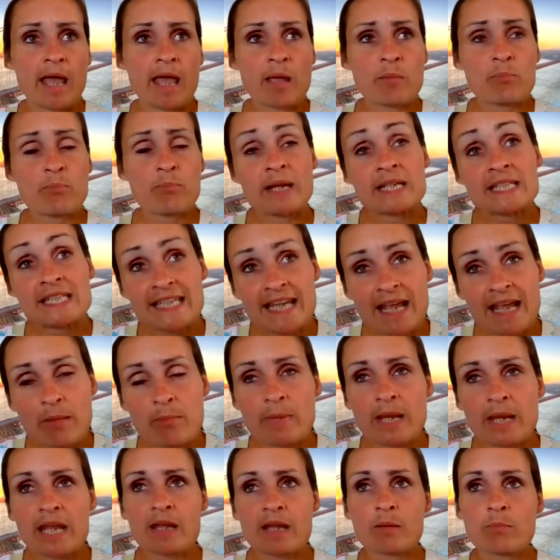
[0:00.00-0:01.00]

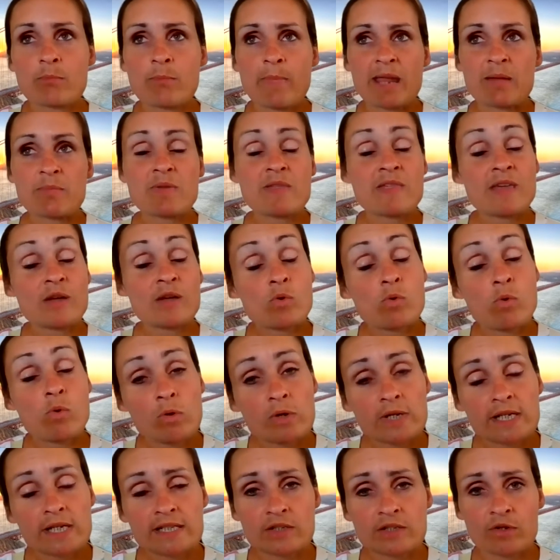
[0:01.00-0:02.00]
pandemic, maybe the
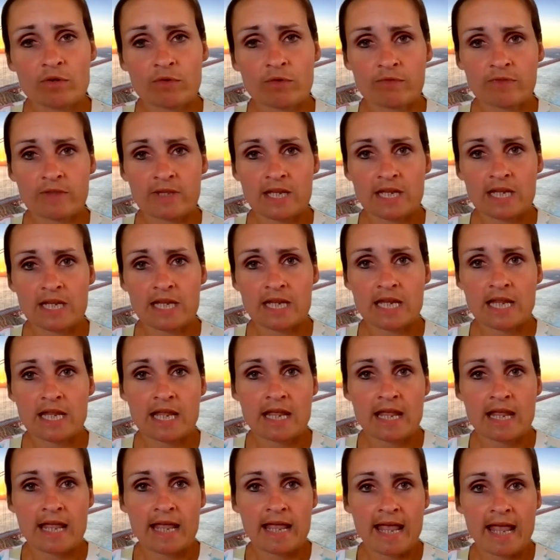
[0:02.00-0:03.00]
quality of the
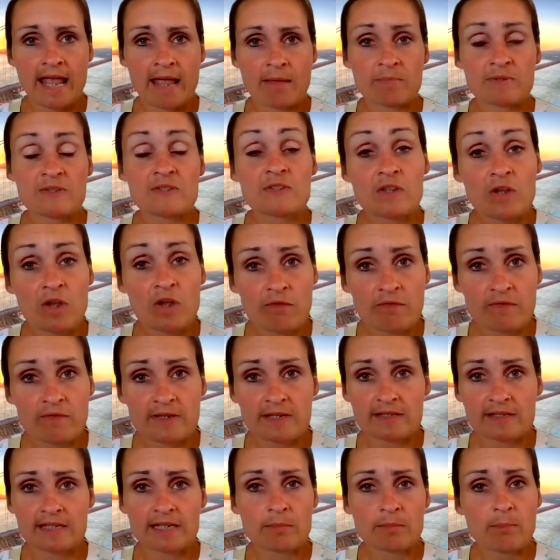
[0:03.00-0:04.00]

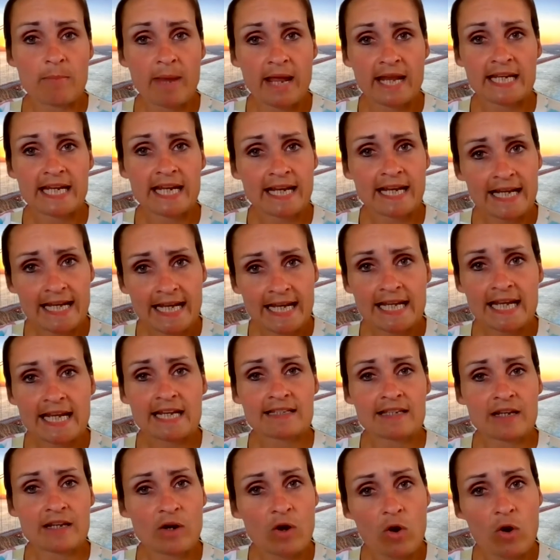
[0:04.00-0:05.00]
service in many
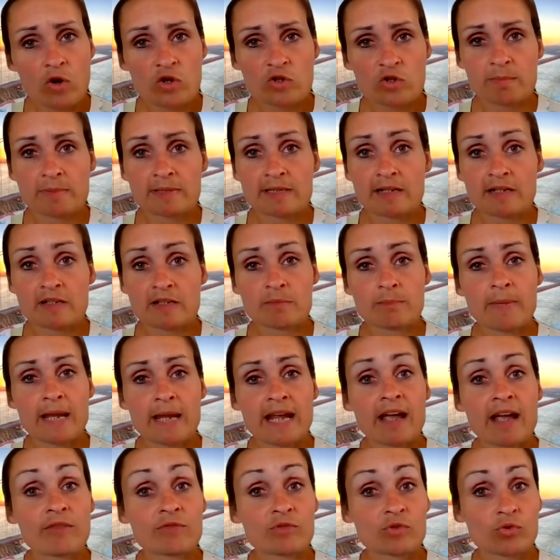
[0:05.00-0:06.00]
clinics and hospitals may
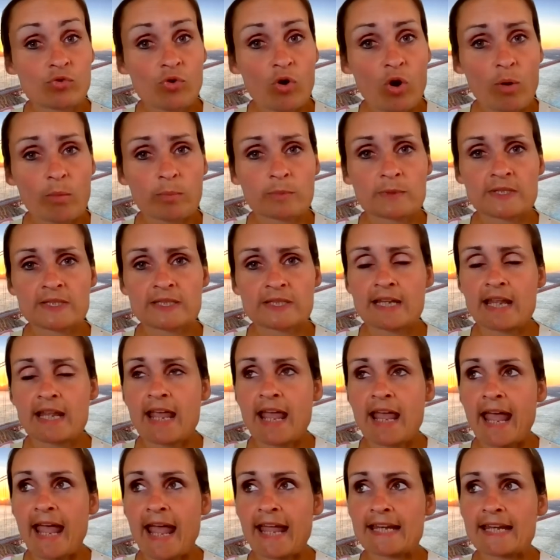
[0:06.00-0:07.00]
have dropped.
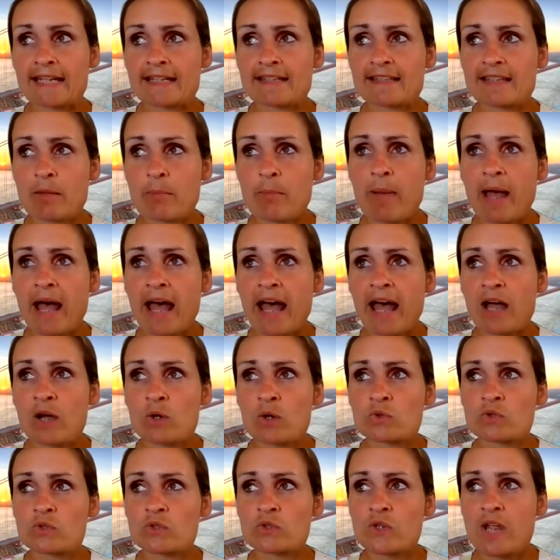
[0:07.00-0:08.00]
And it's
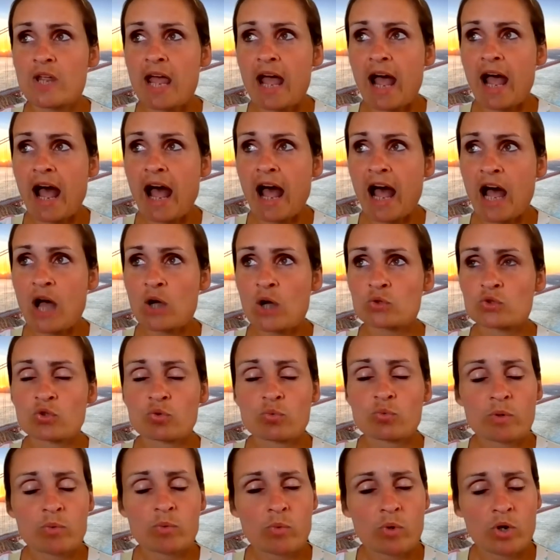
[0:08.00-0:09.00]
about how do
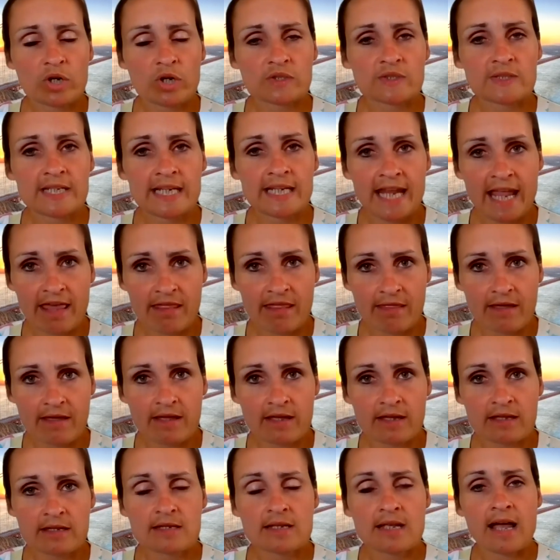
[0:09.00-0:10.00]
we work
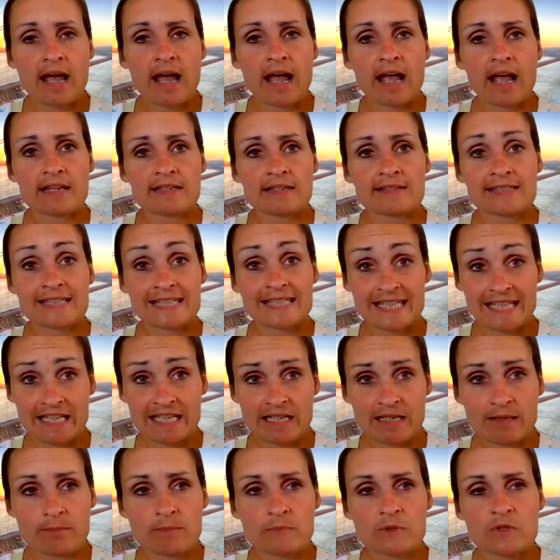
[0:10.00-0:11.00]
together as
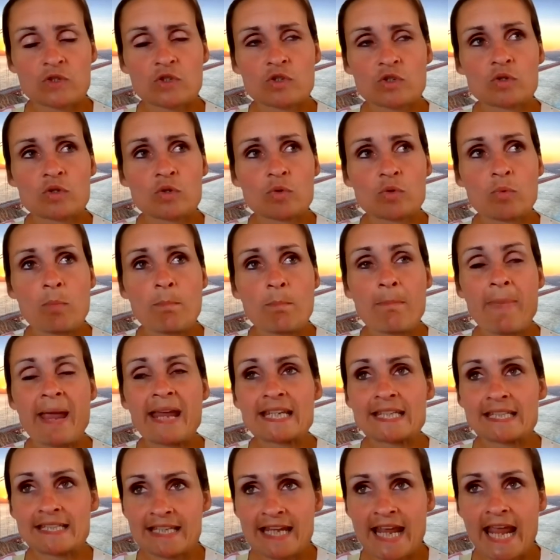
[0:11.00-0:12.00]
teams to
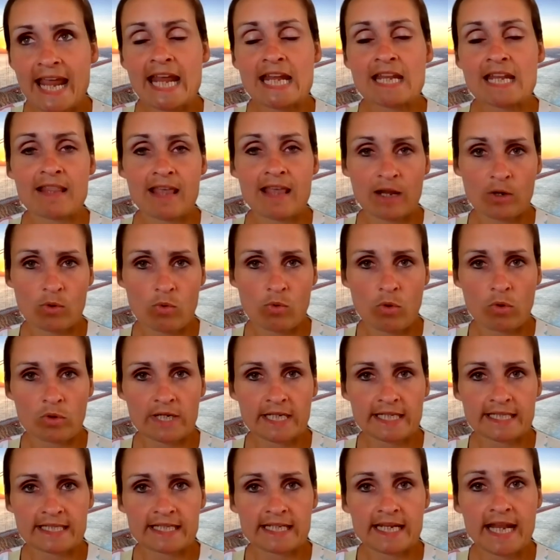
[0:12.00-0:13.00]
maintain that
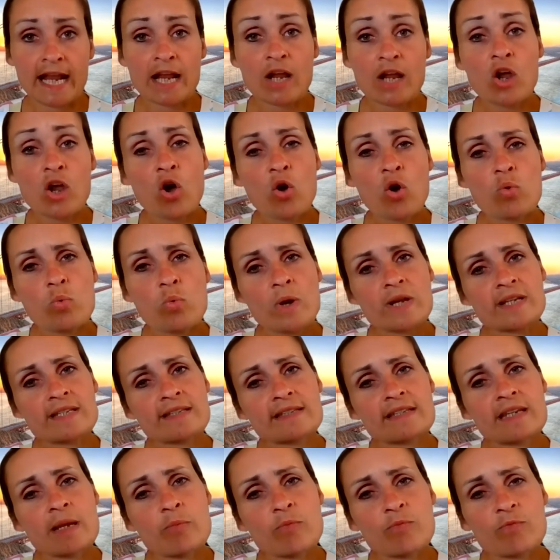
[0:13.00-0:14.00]
quality and go one
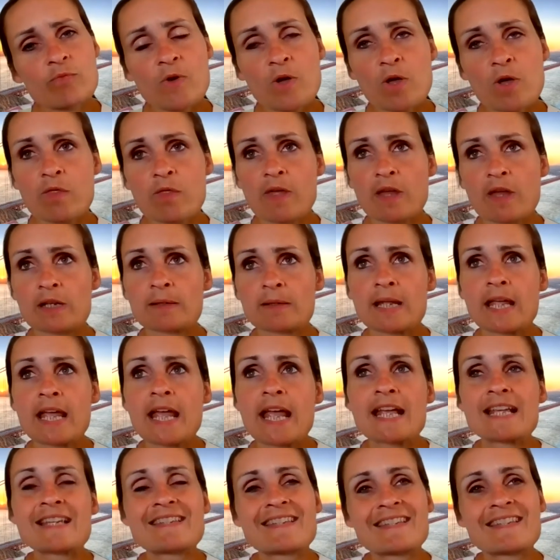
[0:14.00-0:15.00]
step further,
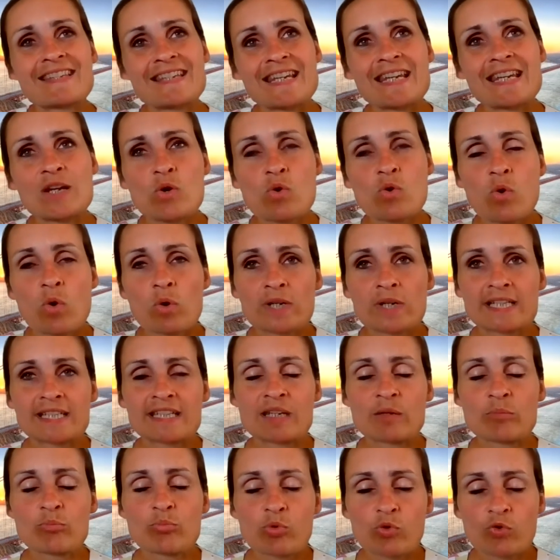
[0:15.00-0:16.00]
see quality
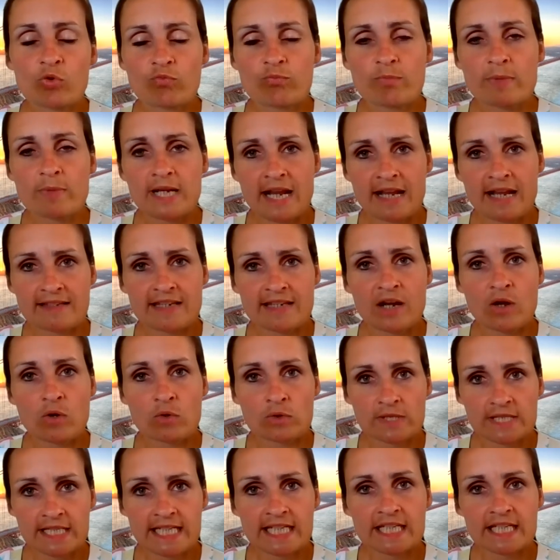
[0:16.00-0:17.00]
improvement as a
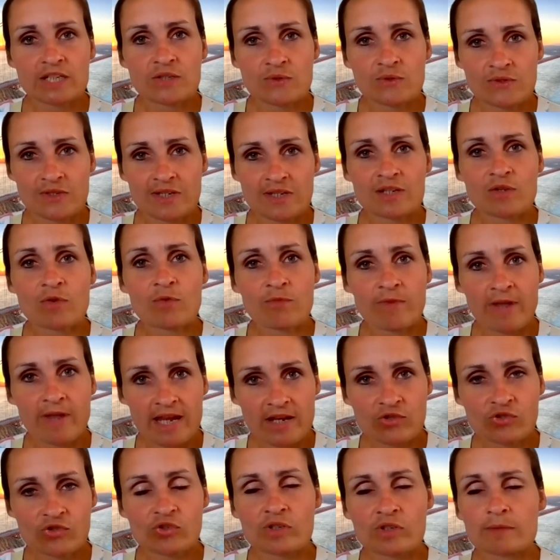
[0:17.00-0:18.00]
continuous
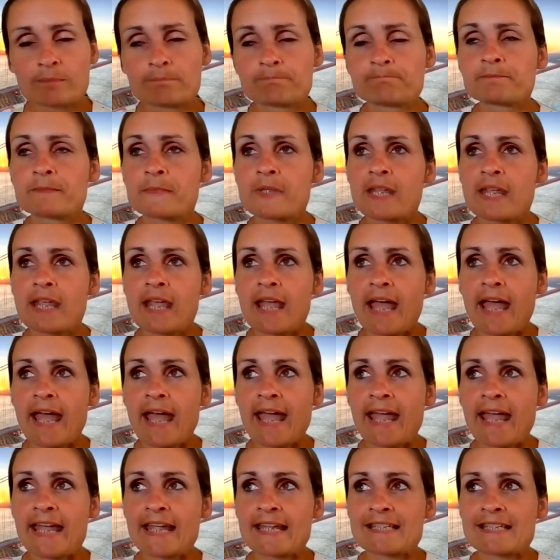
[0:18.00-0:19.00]
innovation,
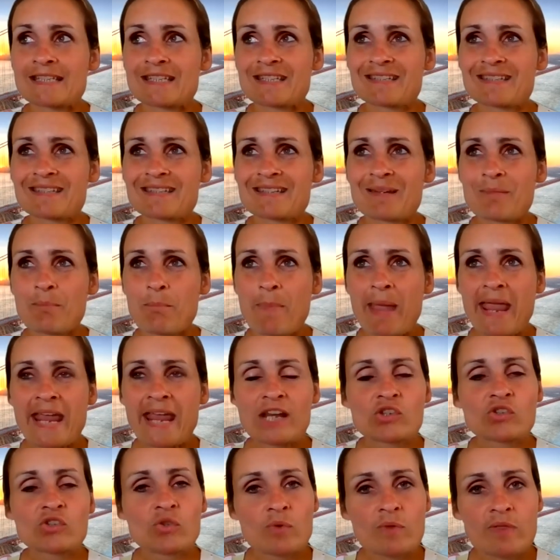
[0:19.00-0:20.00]
and make
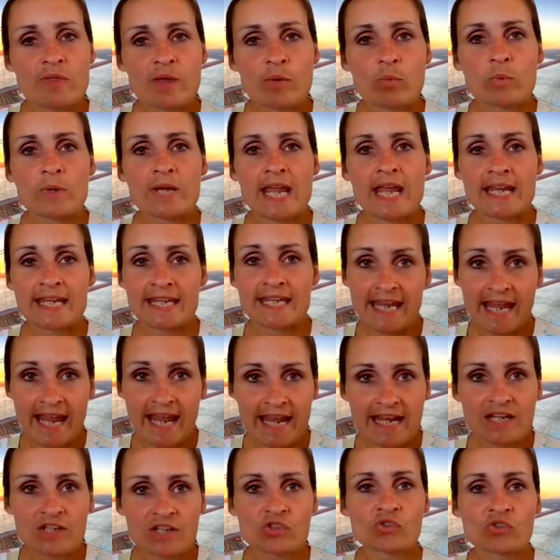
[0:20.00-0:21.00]
sure that we
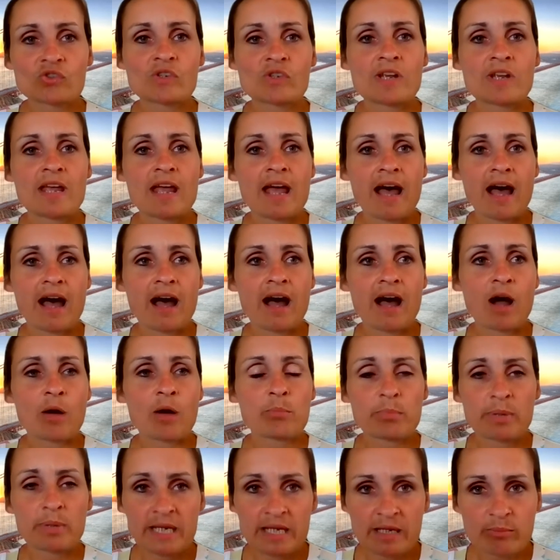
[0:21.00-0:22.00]
engage our
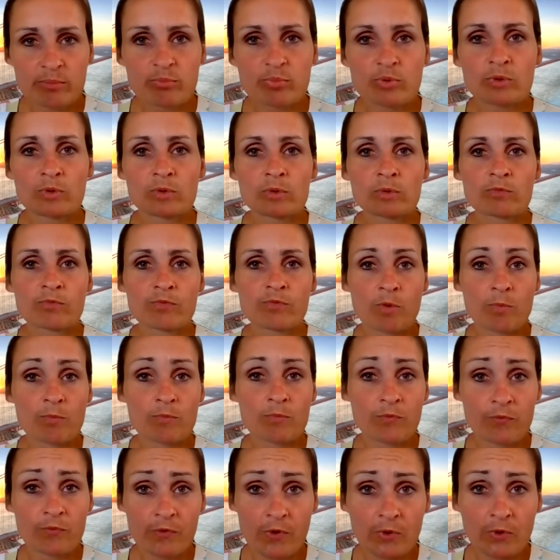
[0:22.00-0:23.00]
people from
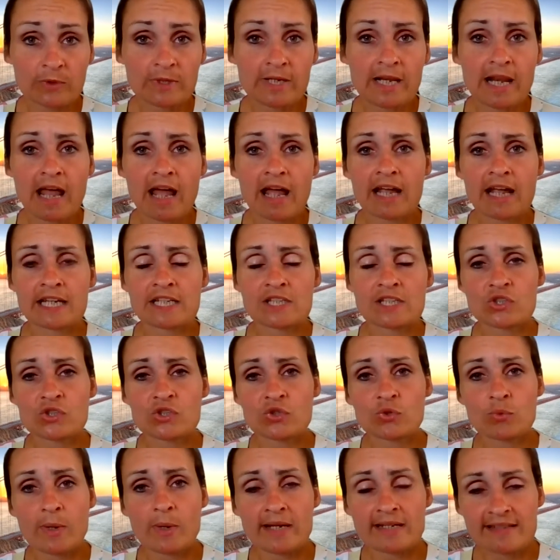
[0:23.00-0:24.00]
frontline
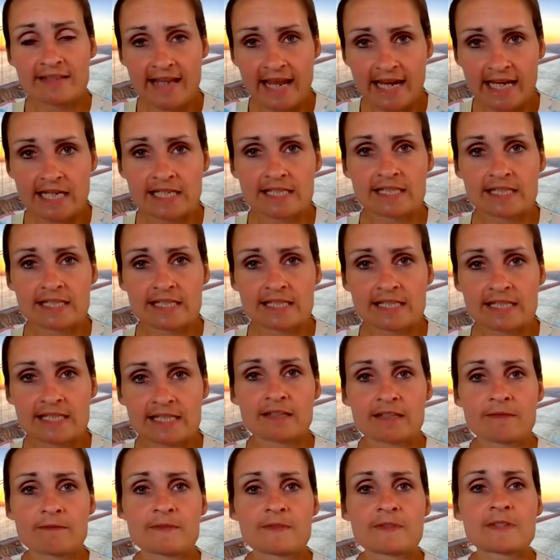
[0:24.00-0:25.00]
to
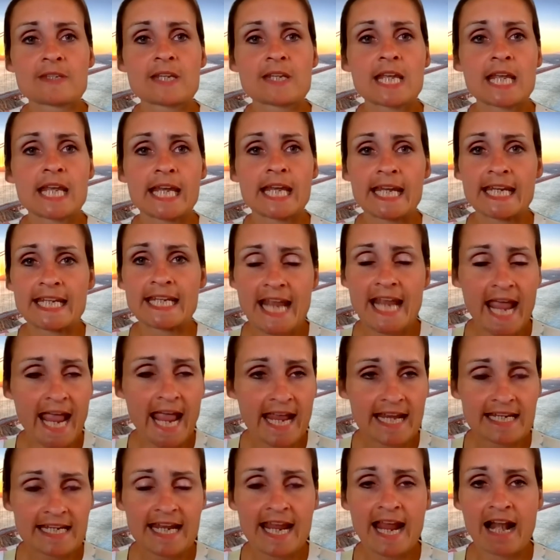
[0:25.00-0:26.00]
executives in
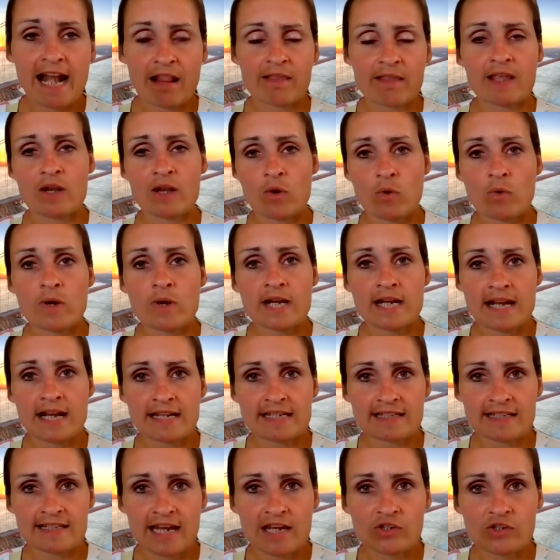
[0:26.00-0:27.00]
any healthcare
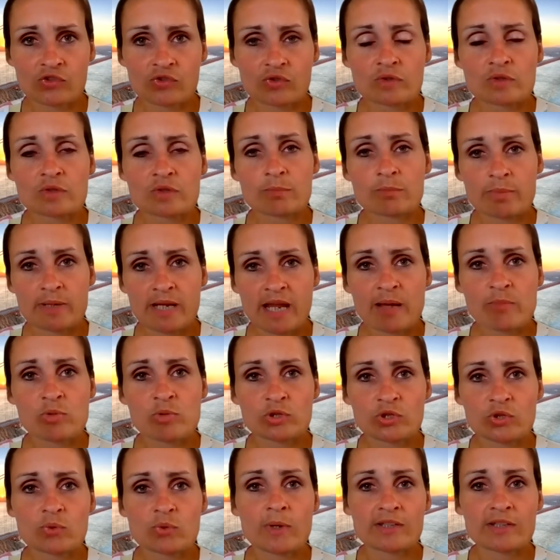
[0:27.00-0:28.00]
organization to be able
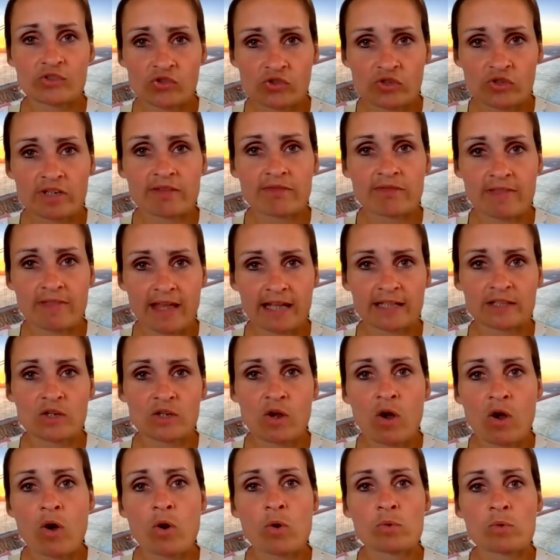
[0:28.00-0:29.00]
to achieve that
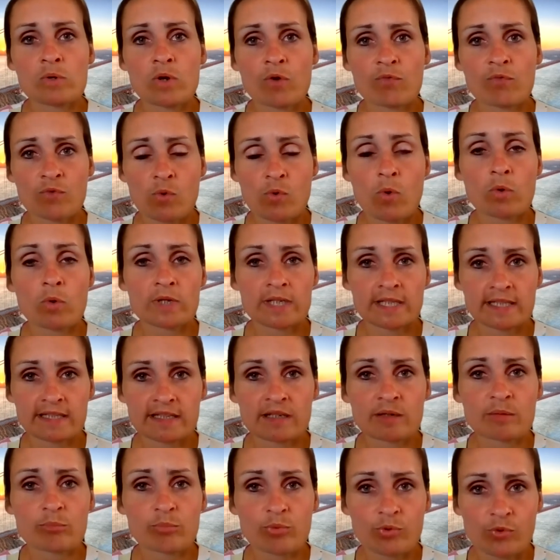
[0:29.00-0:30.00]
goal of quality
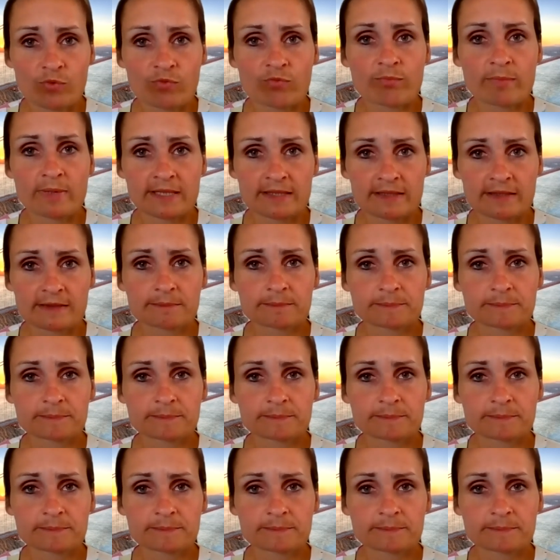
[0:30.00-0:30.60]
improvement.